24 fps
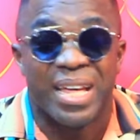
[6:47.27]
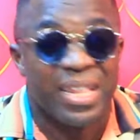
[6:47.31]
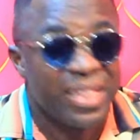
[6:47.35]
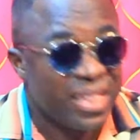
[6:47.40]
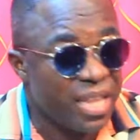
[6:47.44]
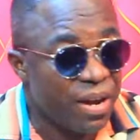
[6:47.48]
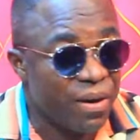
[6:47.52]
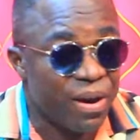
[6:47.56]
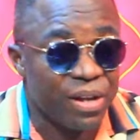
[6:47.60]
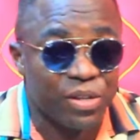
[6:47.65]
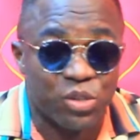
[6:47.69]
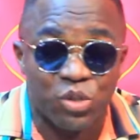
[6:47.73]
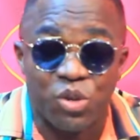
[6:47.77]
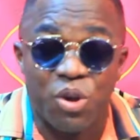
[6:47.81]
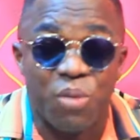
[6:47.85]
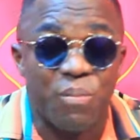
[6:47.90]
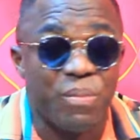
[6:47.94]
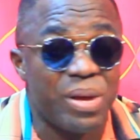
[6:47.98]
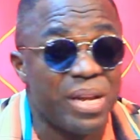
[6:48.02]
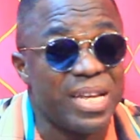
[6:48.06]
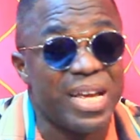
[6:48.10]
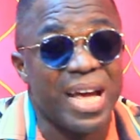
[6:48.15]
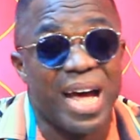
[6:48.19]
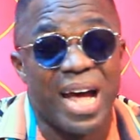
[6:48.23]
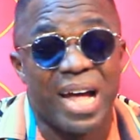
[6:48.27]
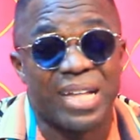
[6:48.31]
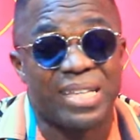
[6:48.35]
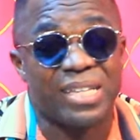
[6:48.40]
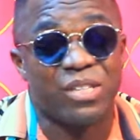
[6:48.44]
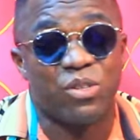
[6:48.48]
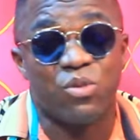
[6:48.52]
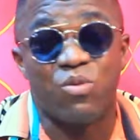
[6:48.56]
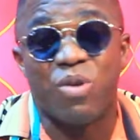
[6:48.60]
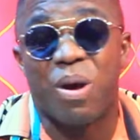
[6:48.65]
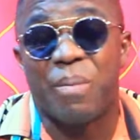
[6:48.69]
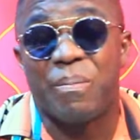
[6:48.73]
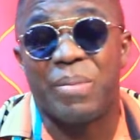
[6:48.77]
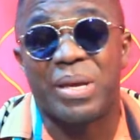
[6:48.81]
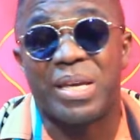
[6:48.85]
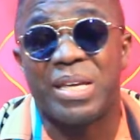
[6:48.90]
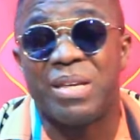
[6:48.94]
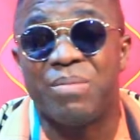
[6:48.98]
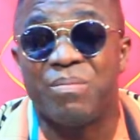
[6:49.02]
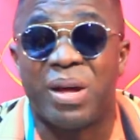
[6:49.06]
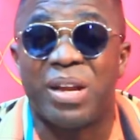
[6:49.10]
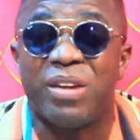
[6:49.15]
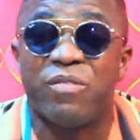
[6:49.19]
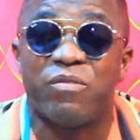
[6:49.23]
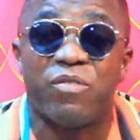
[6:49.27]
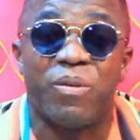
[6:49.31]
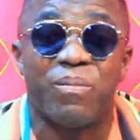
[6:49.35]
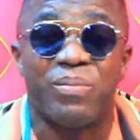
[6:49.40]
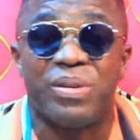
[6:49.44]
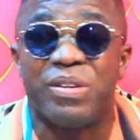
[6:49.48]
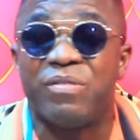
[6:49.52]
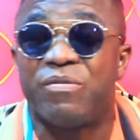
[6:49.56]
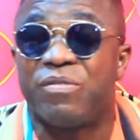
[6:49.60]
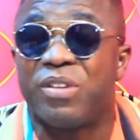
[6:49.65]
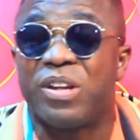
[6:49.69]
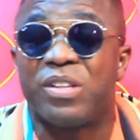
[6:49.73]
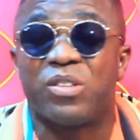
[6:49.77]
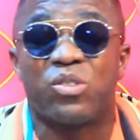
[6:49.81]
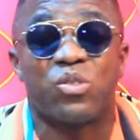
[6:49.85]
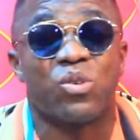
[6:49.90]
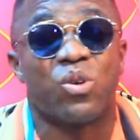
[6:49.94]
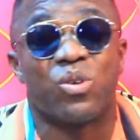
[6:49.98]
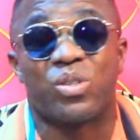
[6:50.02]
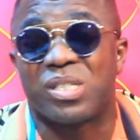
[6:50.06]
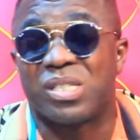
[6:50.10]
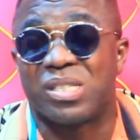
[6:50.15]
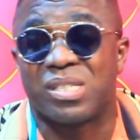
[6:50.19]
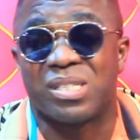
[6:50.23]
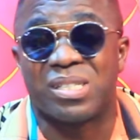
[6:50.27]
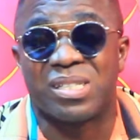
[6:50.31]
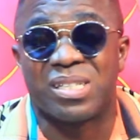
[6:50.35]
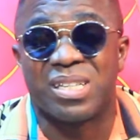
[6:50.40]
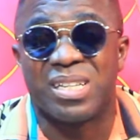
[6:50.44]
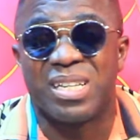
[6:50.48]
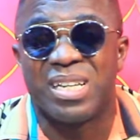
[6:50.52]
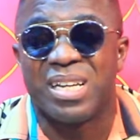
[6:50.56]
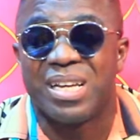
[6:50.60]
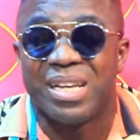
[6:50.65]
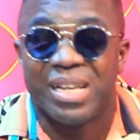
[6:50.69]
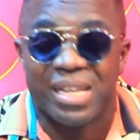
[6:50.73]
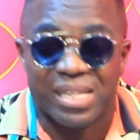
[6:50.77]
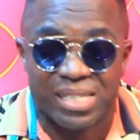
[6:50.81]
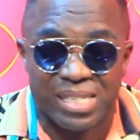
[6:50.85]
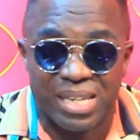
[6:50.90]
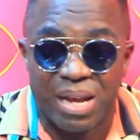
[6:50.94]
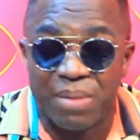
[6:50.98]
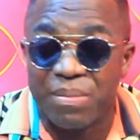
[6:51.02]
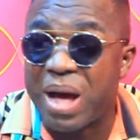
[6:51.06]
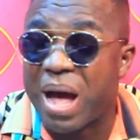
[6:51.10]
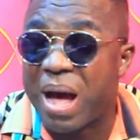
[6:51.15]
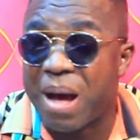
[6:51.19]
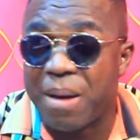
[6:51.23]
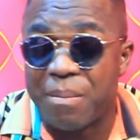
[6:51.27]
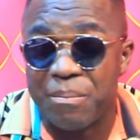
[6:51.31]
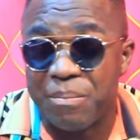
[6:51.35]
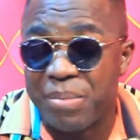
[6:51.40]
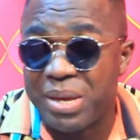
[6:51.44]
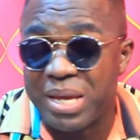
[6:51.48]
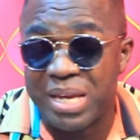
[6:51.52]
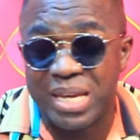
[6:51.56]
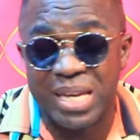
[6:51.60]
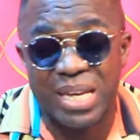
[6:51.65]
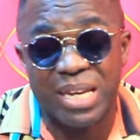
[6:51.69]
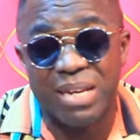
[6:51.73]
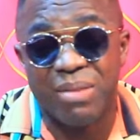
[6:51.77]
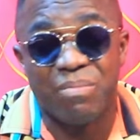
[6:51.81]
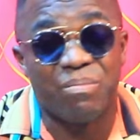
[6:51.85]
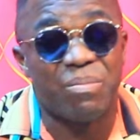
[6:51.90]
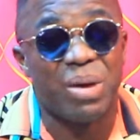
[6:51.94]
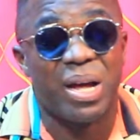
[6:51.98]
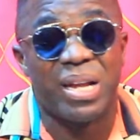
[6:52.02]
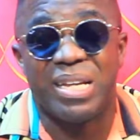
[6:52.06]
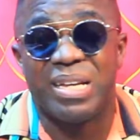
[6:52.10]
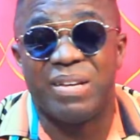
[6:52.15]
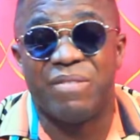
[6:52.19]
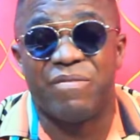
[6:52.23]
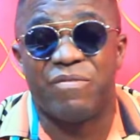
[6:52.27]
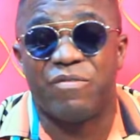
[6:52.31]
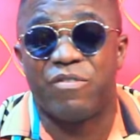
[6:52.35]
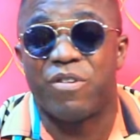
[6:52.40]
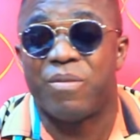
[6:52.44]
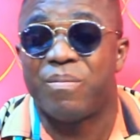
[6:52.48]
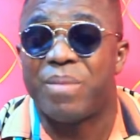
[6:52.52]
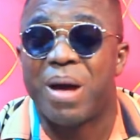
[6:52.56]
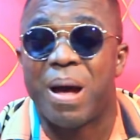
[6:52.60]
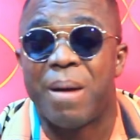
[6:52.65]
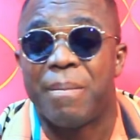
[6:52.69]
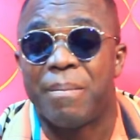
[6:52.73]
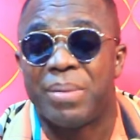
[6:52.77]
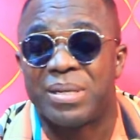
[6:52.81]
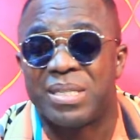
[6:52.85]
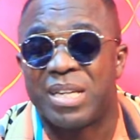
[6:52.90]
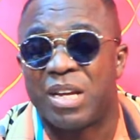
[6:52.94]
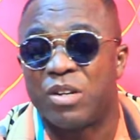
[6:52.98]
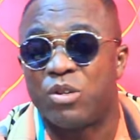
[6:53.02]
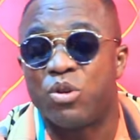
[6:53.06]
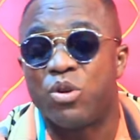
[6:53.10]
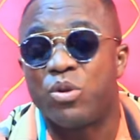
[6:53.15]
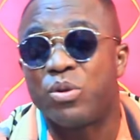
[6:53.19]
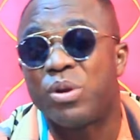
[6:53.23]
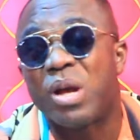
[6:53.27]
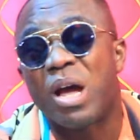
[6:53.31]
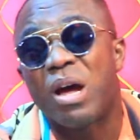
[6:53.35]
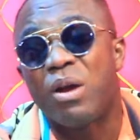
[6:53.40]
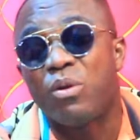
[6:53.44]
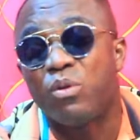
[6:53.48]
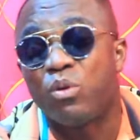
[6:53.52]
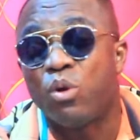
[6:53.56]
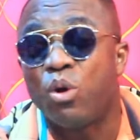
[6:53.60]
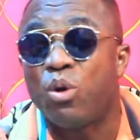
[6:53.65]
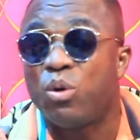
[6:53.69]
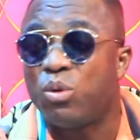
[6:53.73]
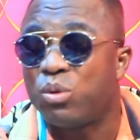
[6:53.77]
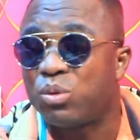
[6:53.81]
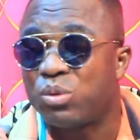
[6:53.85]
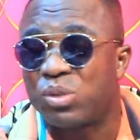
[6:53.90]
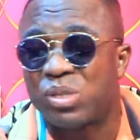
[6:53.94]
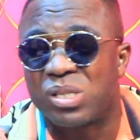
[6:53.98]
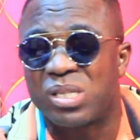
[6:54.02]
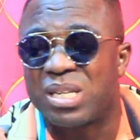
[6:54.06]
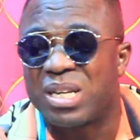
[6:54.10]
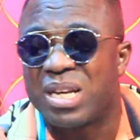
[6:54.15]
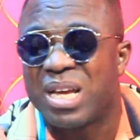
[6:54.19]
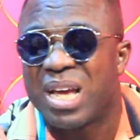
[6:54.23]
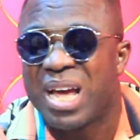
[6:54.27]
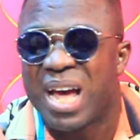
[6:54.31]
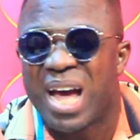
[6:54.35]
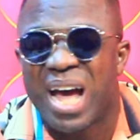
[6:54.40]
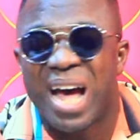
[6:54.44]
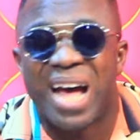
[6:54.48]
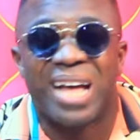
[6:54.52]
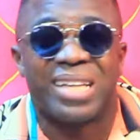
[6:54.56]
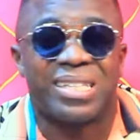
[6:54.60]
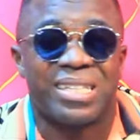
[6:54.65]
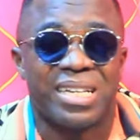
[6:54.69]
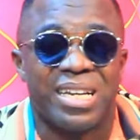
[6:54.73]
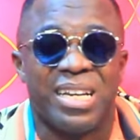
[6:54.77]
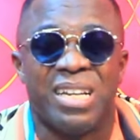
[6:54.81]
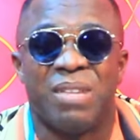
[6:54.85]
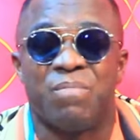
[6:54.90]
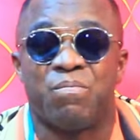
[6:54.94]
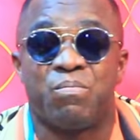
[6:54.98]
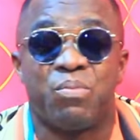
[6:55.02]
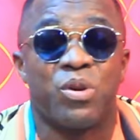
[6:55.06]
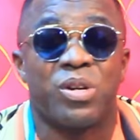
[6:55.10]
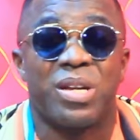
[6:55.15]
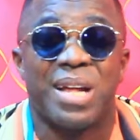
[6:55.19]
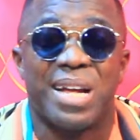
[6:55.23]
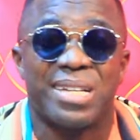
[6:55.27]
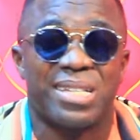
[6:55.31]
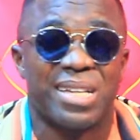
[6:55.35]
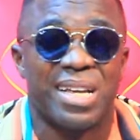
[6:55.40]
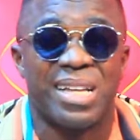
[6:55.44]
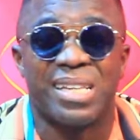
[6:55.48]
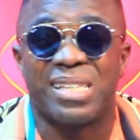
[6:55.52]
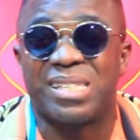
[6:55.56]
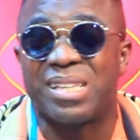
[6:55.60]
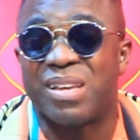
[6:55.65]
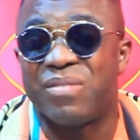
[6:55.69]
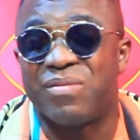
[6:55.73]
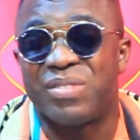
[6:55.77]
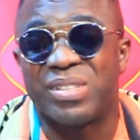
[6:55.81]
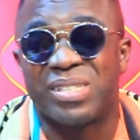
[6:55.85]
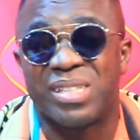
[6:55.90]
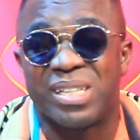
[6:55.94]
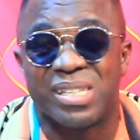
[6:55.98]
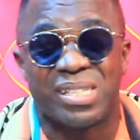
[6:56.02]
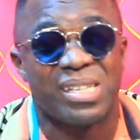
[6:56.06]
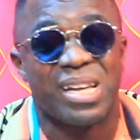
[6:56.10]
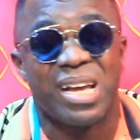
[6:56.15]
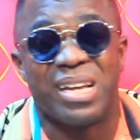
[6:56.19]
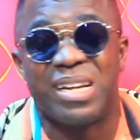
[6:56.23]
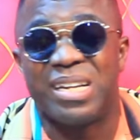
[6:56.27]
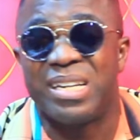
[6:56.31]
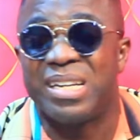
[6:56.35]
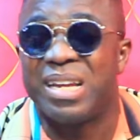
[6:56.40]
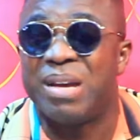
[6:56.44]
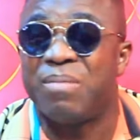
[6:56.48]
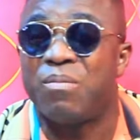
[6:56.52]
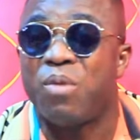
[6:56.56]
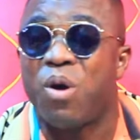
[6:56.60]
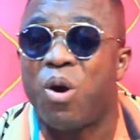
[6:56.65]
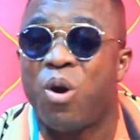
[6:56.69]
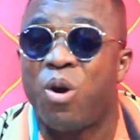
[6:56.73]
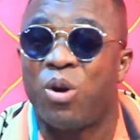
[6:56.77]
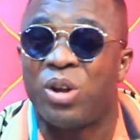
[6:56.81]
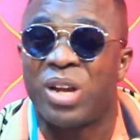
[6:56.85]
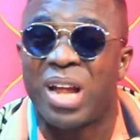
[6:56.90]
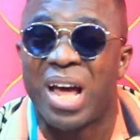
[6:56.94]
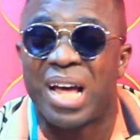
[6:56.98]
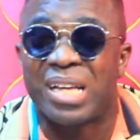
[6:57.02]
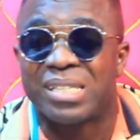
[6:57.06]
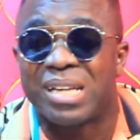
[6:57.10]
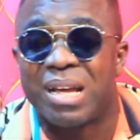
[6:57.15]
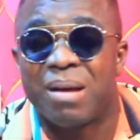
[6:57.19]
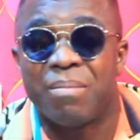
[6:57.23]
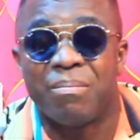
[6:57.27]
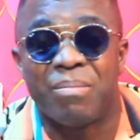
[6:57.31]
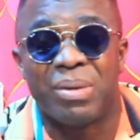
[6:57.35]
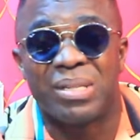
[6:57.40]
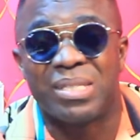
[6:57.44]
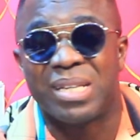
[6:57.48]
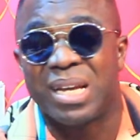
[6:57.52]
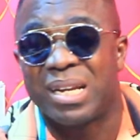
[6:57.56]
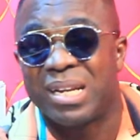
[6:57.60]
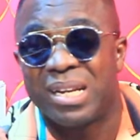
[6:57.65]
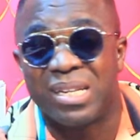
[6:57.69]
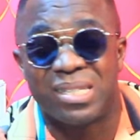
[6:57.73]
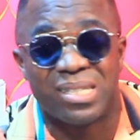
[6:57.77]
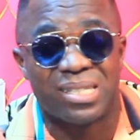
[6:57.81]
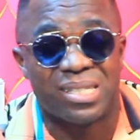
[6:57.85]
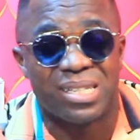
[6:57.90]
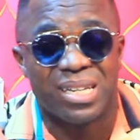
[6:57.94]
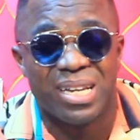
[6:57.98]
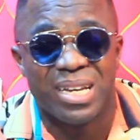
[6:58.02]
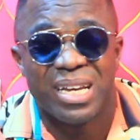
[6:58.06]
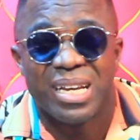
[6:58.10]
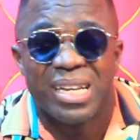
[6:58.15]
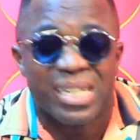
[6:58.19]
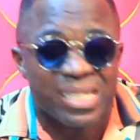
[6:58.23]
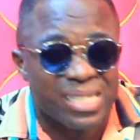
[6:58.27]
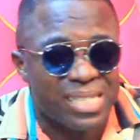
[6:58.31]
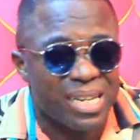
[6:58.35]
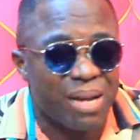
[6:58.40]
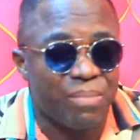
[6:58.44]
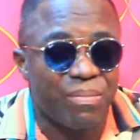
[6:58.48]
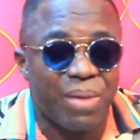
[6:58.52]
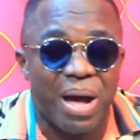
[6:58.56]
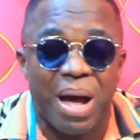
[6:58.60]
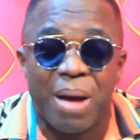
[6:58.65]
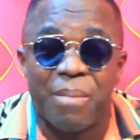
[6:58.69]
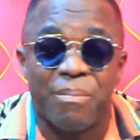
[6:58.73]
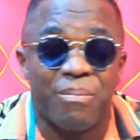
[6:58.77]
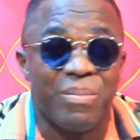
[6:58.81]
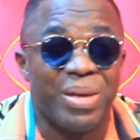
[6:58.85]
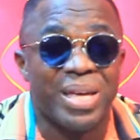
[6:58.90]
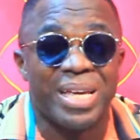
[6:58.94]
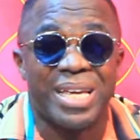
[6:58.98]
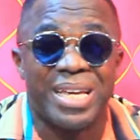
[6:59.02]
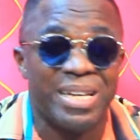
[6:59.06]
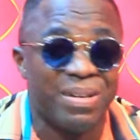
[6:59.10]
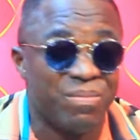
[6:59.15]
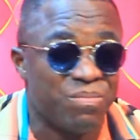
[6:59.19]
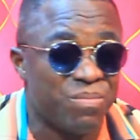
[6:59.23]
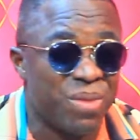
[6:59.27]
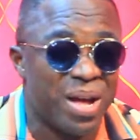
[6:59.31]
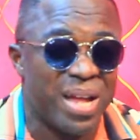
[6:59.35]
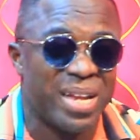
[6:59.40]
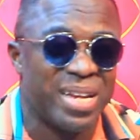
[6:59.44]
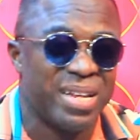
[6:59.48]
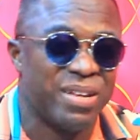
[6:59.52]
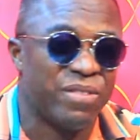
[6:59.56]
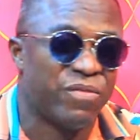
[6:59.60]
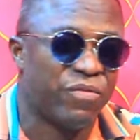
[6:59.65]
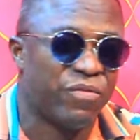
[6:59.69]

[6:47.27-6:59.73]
There are so many artists who are making money from different sources. Some are making money from ambassadorial roles, as in products and services, signing them on as ambassadors. Some are making money